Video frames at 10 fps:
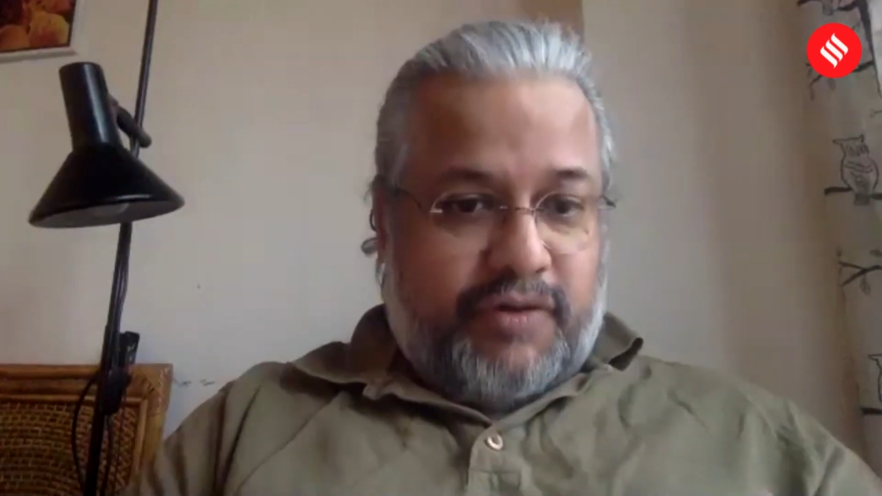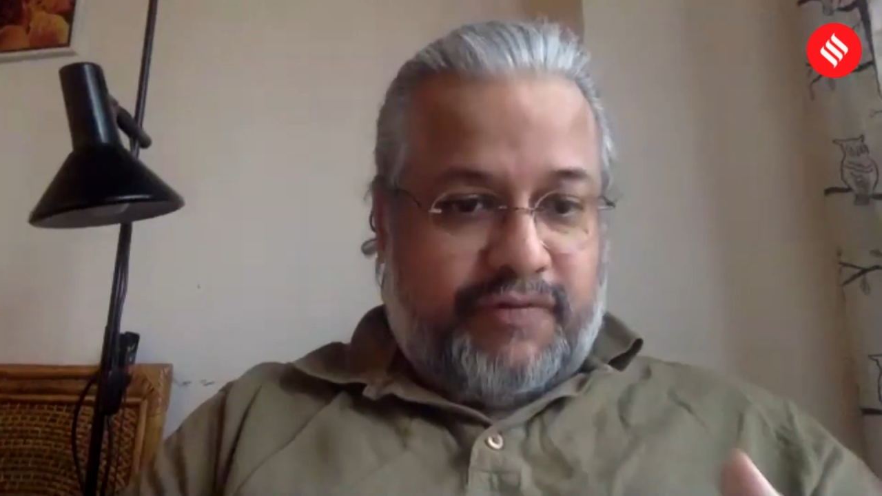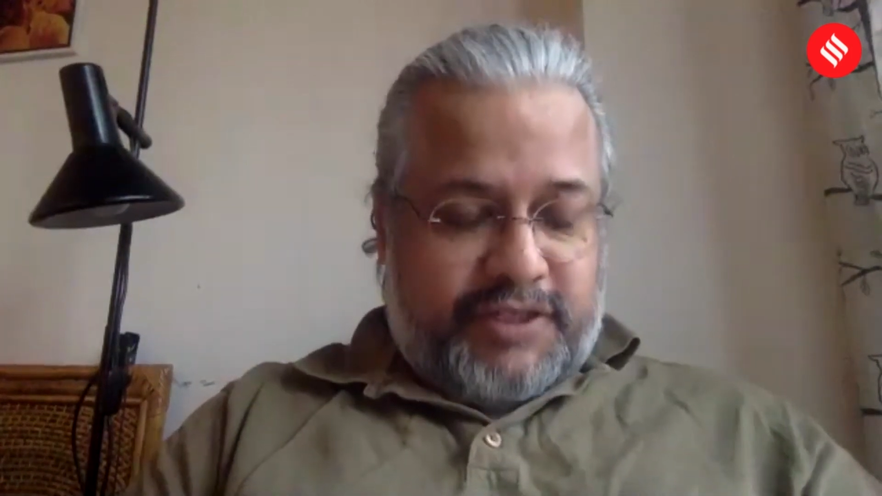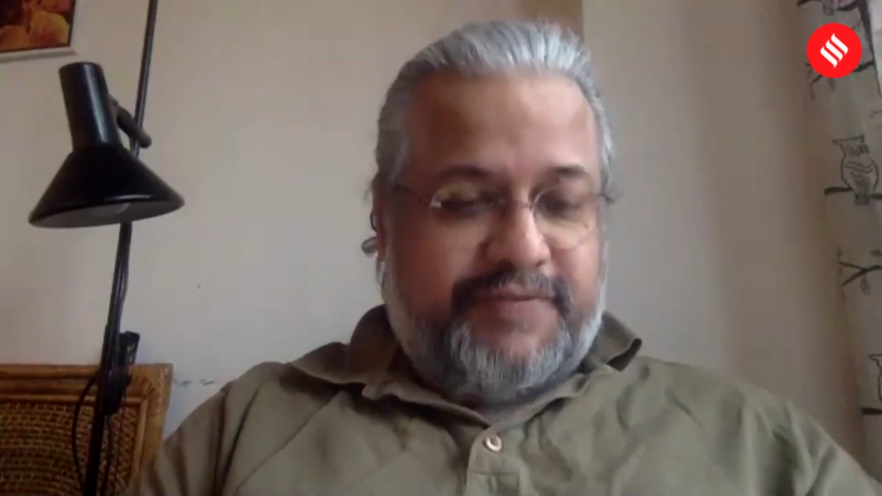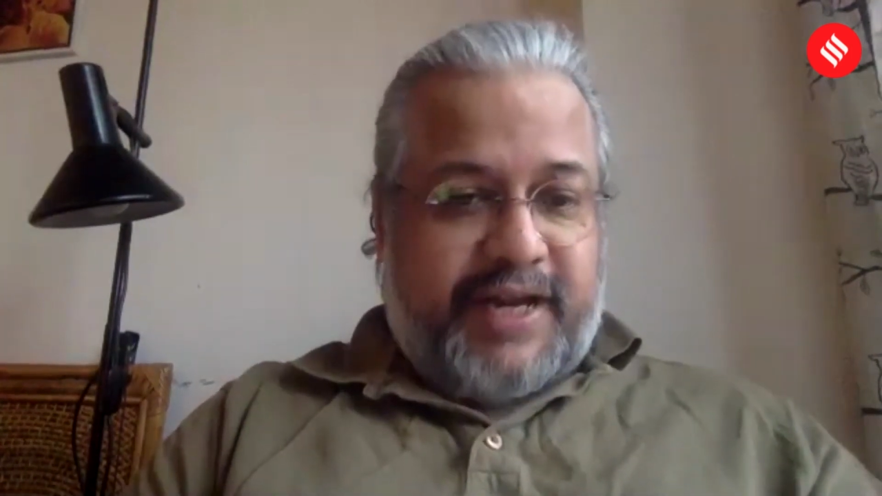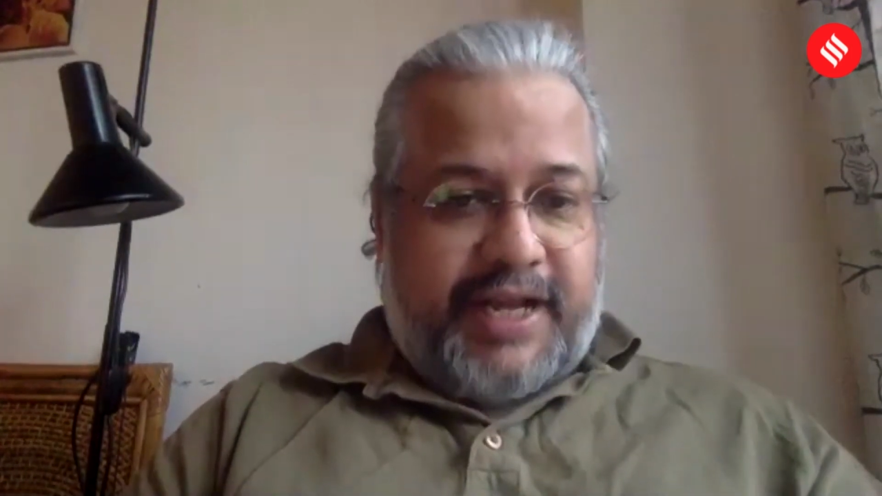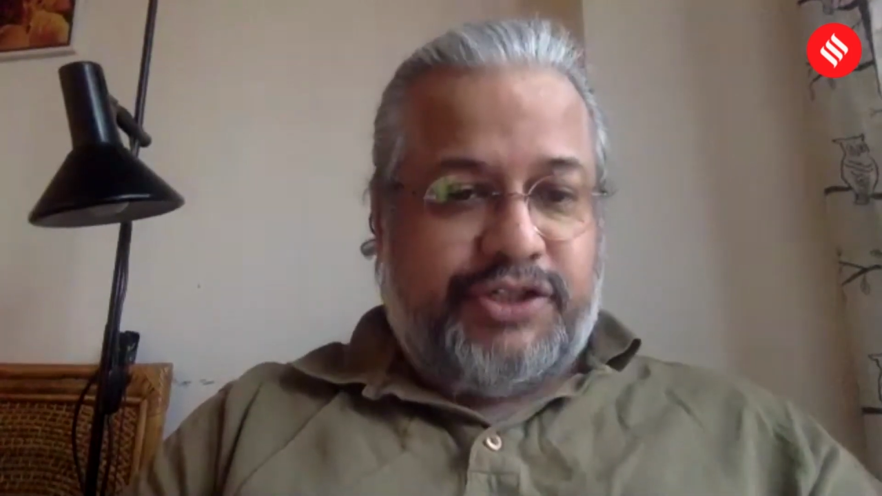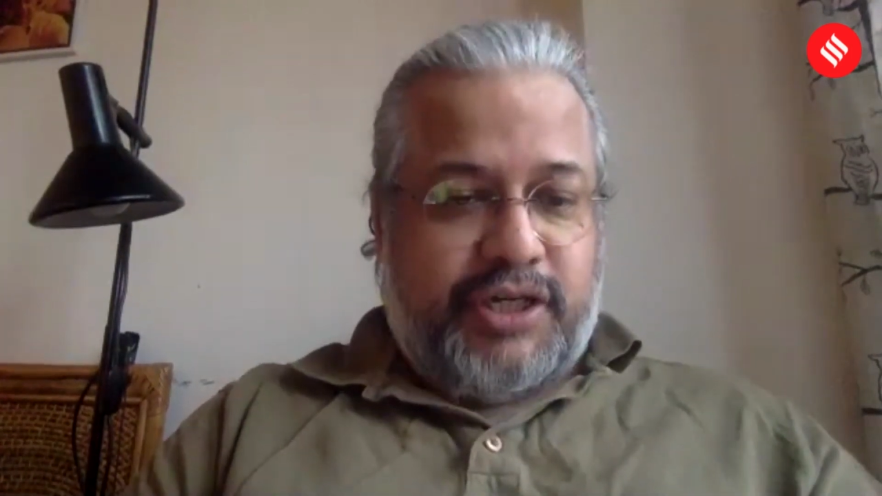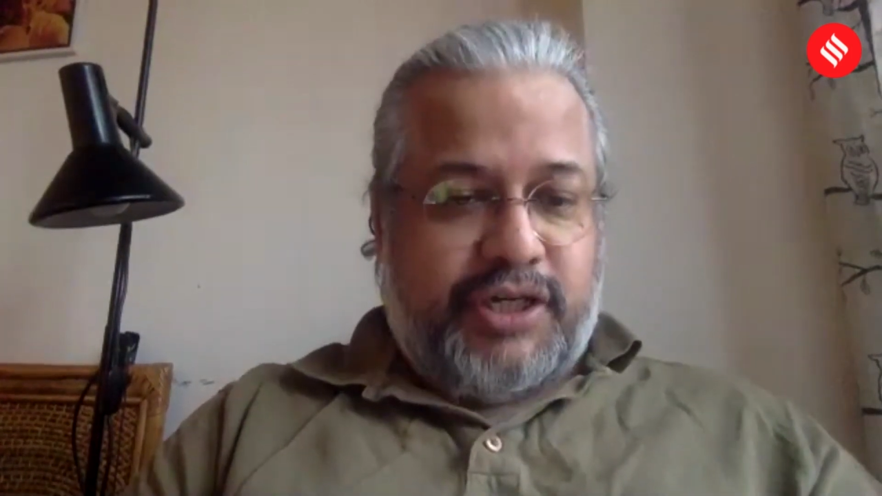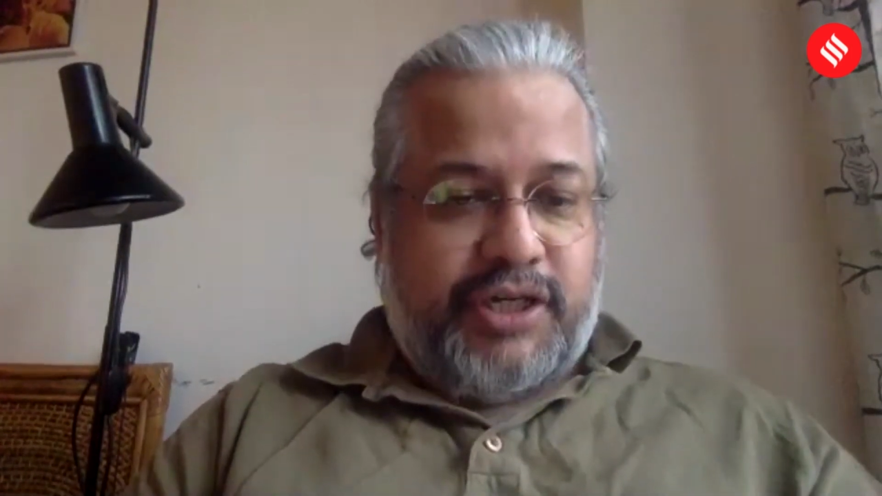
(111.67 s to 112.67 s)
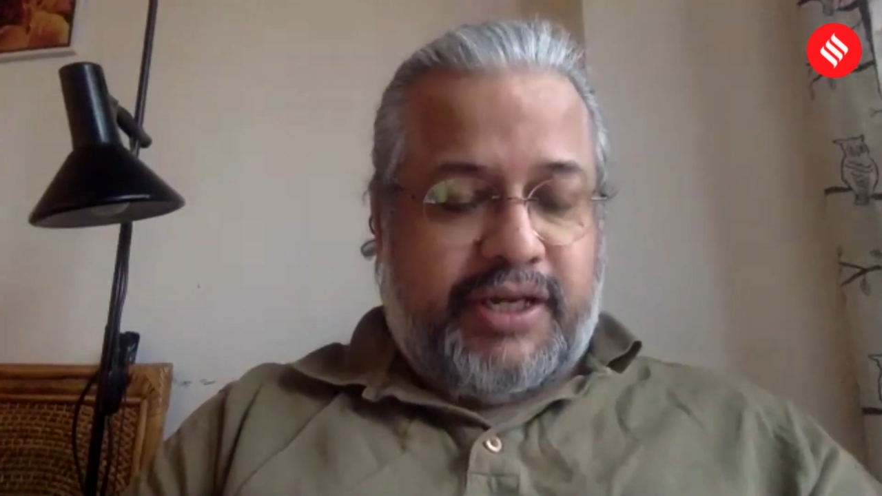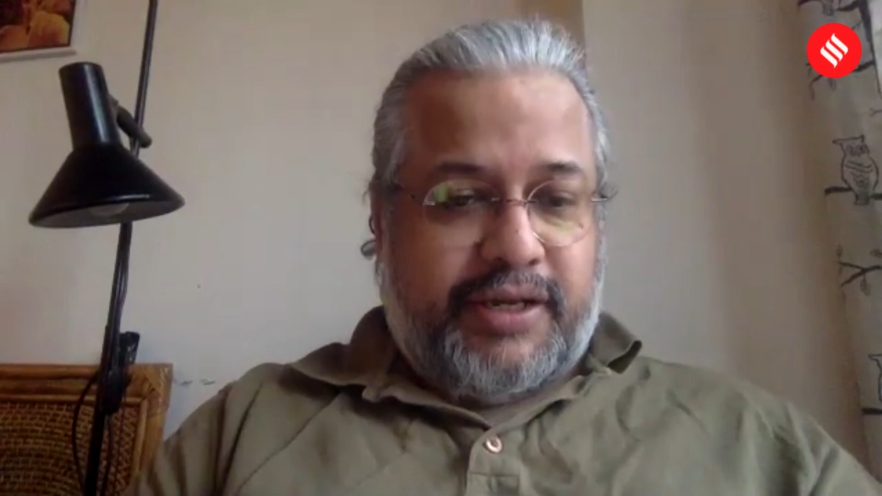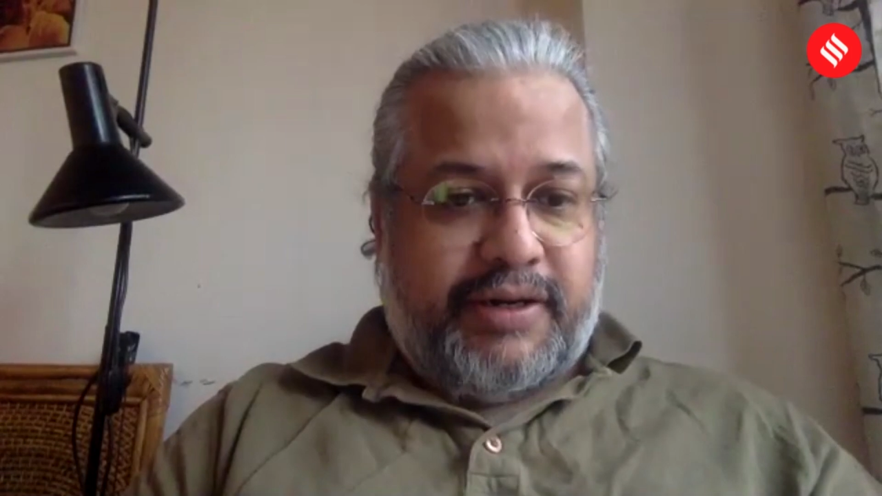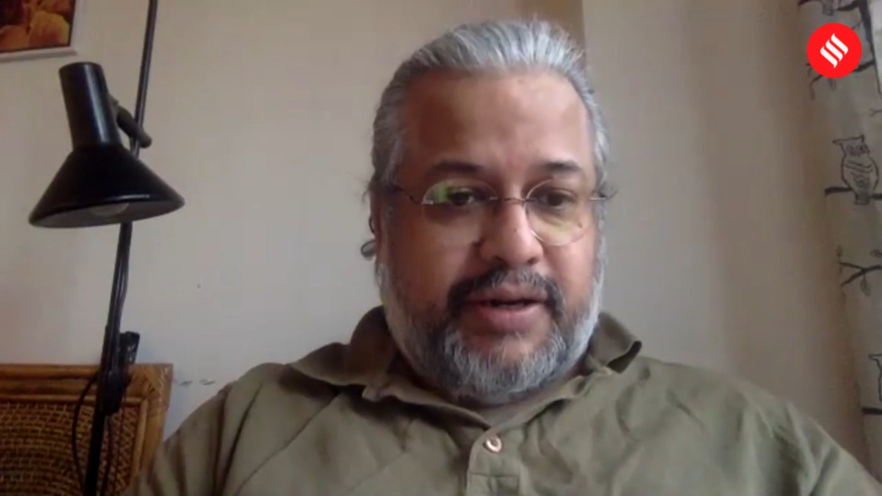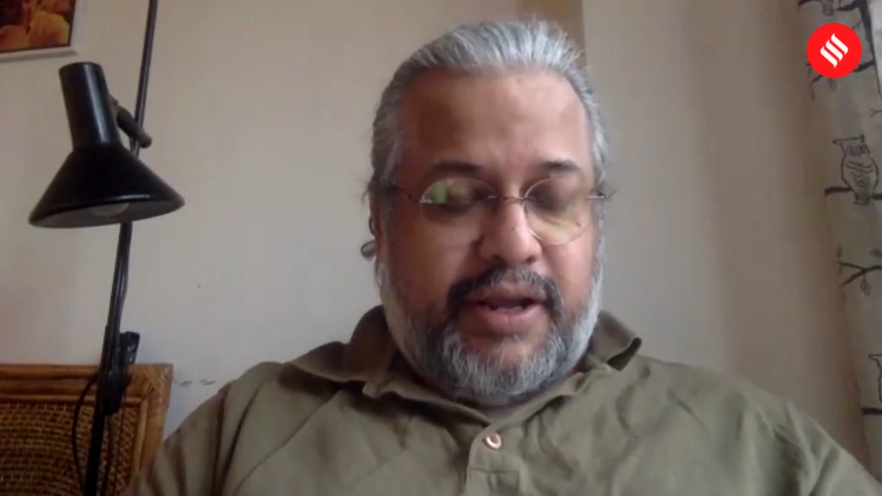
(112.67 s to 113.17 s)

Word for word: of this financial year,